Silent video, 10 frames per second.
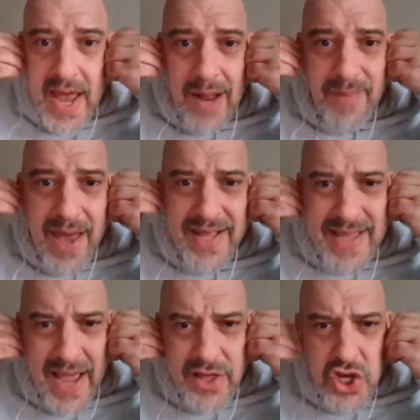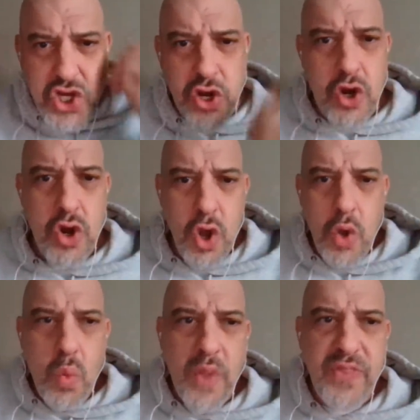And I'm not exactly sure
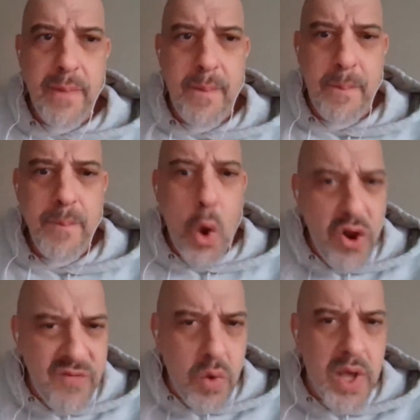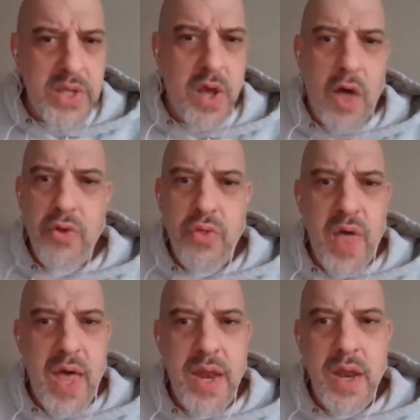what the motive was, other
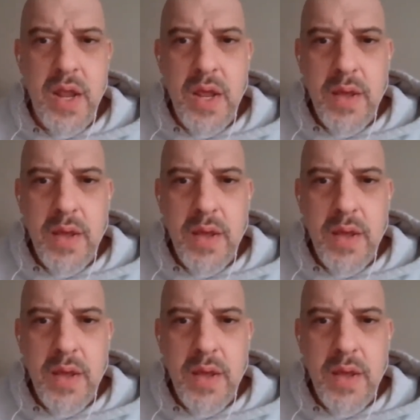than,